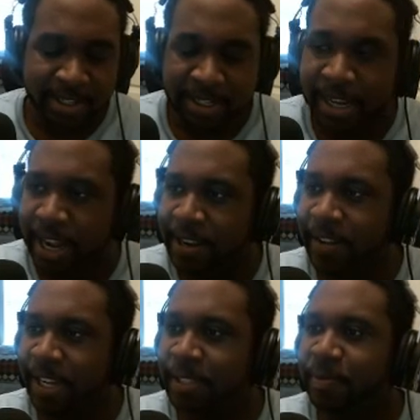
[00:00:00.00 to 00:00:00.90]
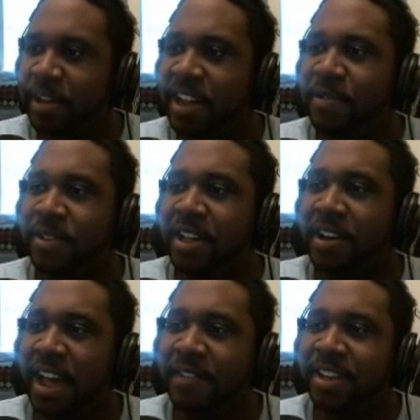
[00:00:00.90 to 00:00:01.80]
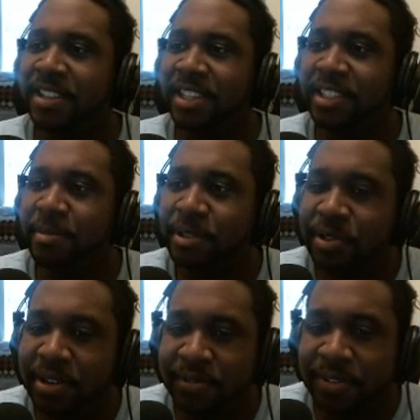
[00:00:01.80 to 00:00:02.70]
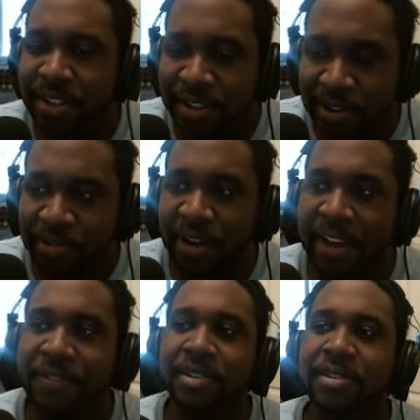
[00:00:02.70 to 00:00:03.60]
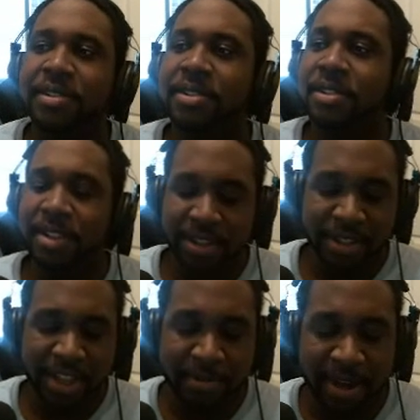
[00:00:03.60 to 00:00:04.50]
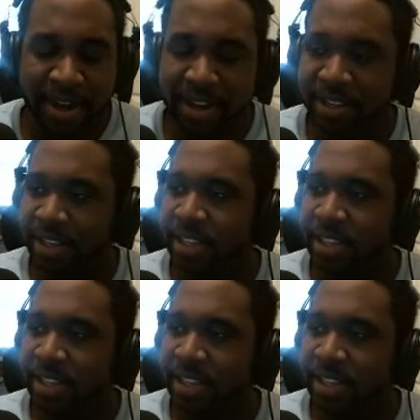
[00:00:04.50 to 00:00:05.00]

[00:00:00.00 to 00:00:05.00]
kind of explain without having like some sort of graphical thing behind it.